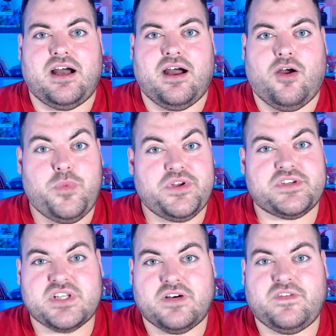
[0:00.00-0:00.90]
open
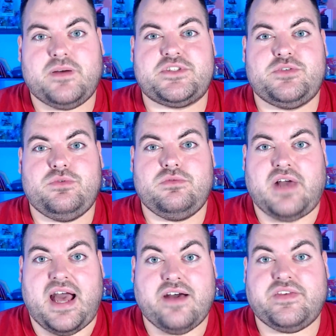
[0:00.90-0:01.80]
yourself up to
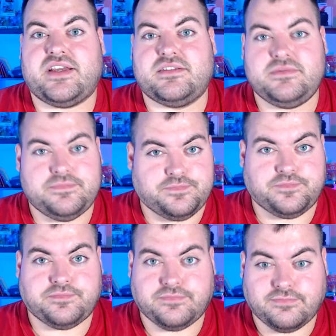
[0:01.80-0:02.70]
having
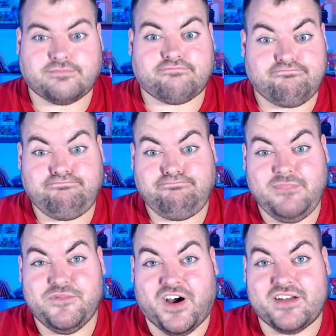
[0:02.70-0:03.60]

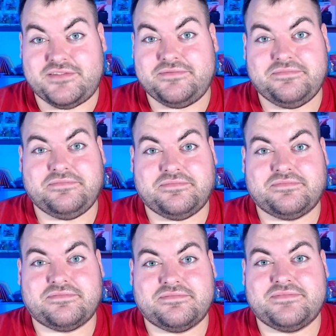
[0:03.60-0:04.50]
fun.
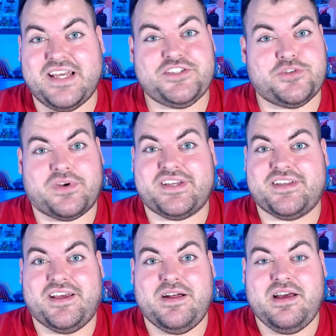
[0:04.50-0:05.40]
Enjoy it.
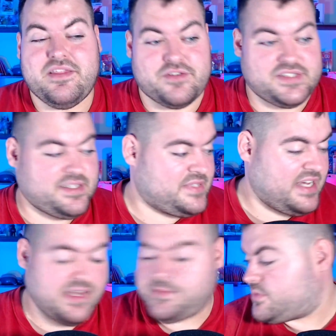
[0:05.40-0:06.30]
There's some
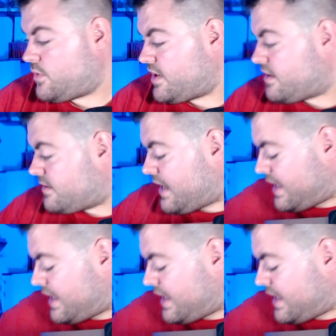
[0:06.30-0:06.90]
times where I